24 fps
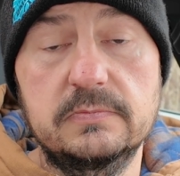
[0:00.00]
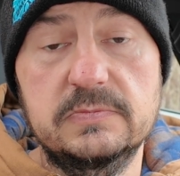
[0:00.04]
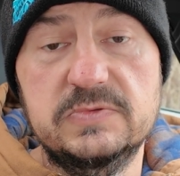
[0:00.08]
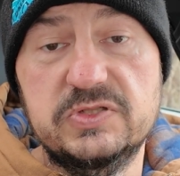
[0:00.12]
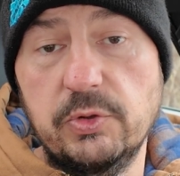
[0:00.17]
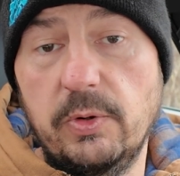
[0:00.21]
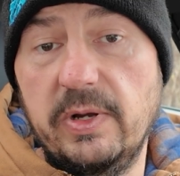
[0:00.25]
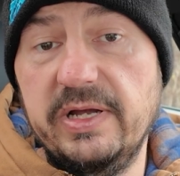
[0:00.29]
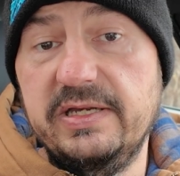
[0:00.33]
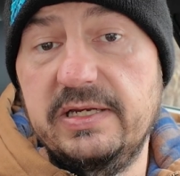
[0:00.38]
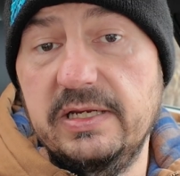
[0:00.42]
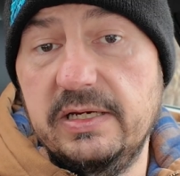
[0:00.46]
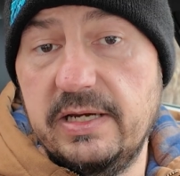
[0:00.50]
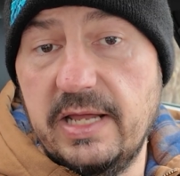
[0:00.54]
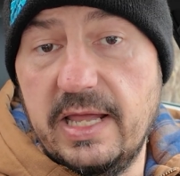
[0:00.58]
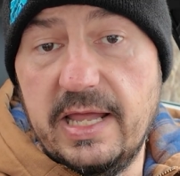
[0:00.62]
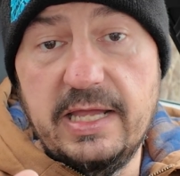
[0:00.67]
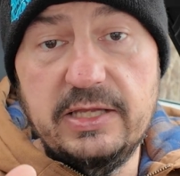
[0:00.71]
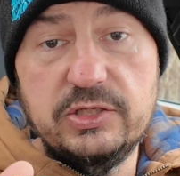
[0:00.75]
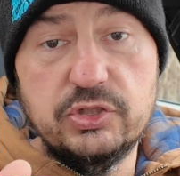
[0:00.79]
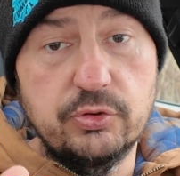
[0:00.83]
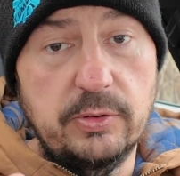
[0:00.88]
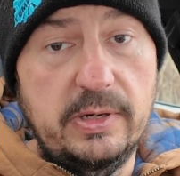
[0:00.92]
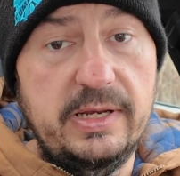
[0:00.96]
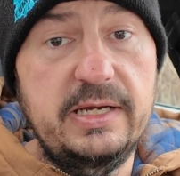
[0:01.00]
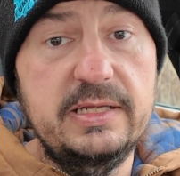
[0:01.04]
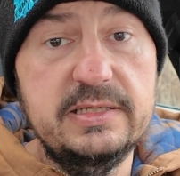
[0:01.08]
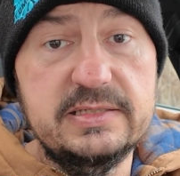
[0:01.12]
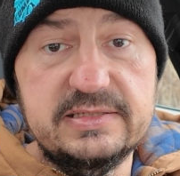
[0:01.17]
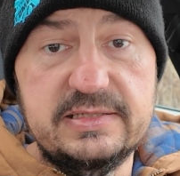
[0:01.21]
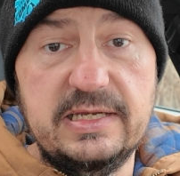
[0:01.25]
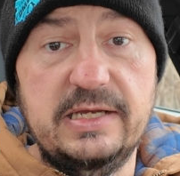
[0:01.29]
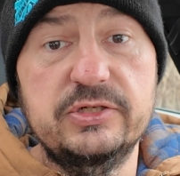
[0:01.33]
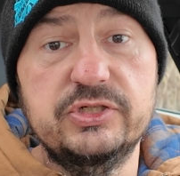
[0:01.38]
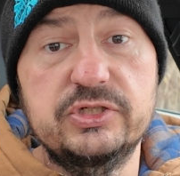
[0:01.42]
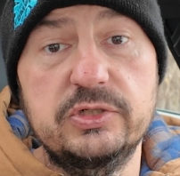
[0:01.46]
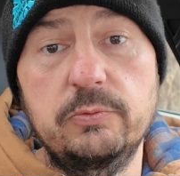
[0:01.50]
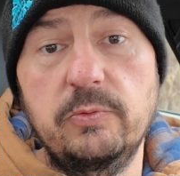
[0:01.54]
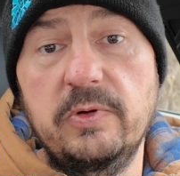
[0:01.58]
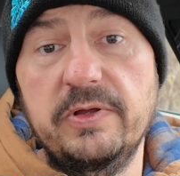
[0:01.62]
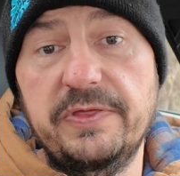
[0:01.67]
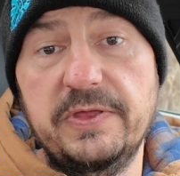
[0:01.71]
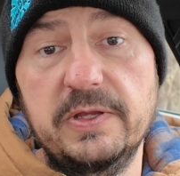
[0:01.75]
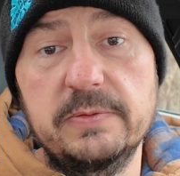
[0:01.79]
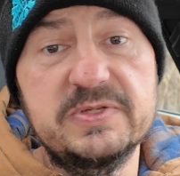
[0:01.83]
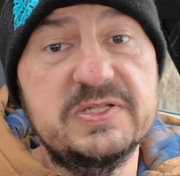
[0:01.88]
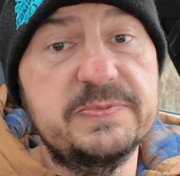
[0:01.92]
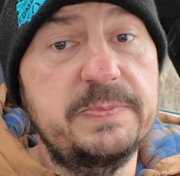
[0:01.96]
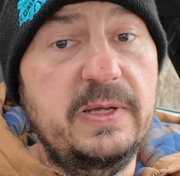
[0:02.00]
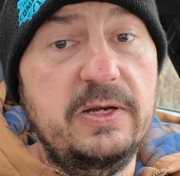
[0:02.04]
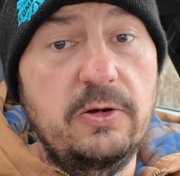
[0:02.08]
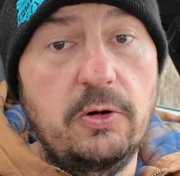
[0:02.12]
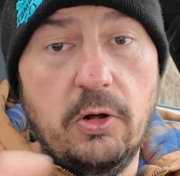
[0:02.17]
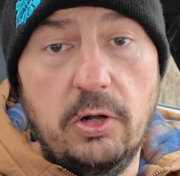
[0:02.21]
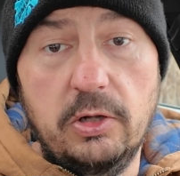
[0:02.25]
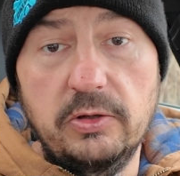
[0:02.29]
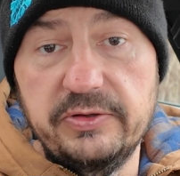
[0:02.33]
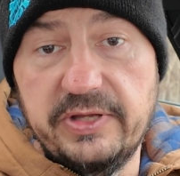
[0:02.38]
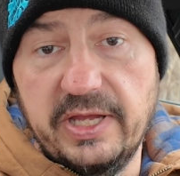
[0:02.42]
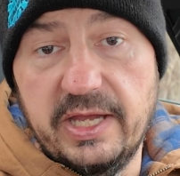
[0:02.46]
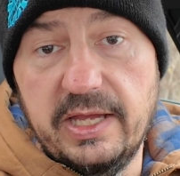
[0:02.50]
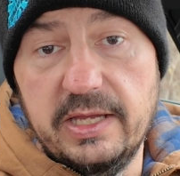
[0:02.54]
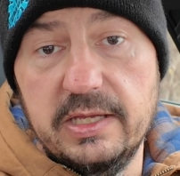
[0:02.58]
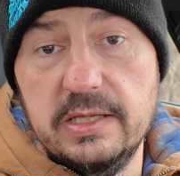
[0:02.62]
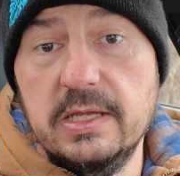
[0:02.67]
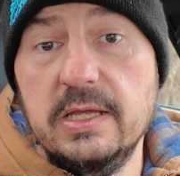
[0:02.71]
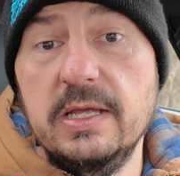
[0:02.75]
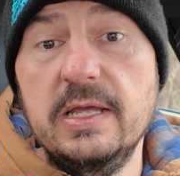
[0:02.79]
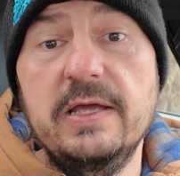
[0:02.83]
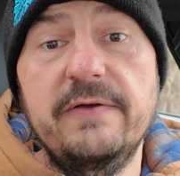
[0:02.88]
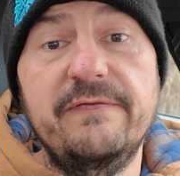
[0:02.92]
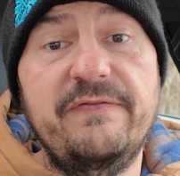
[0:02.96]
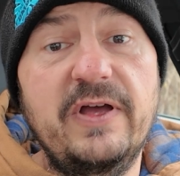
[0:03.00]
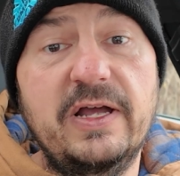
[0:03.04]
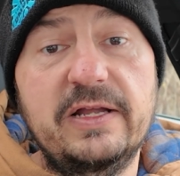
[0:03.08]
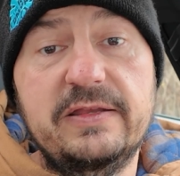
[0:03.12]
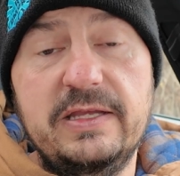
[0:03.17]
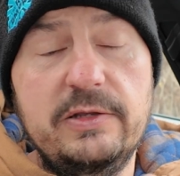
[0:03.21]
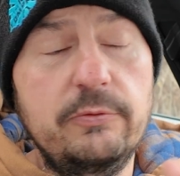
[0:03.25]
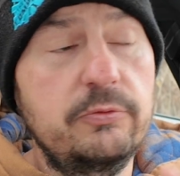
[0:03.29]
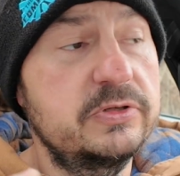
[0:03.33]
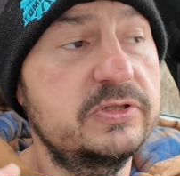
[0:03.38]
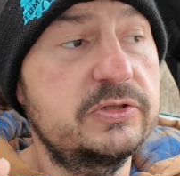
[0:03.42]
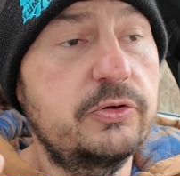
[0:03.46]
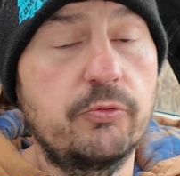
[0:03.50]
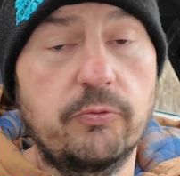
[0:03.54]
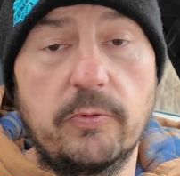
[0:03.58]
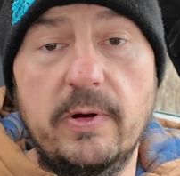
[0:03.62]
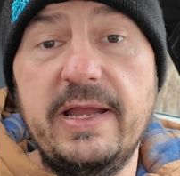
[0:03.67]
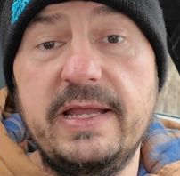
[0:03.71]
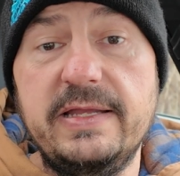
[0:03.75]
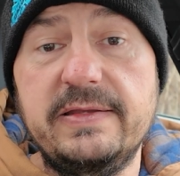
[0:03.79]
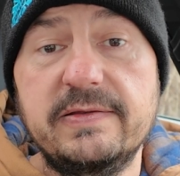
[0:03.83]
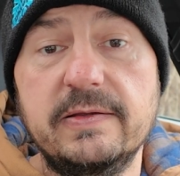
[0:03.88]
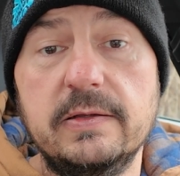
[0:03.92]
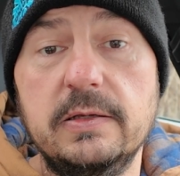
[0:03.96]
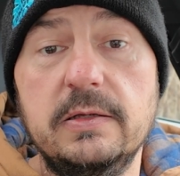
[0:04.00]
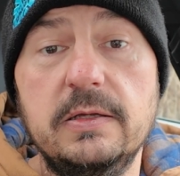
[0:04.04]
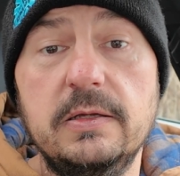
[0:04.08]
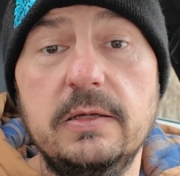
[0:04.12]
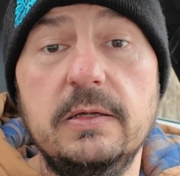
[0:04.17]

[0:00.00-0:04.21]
So I did a training session with him, spent all day. In fact, it was great.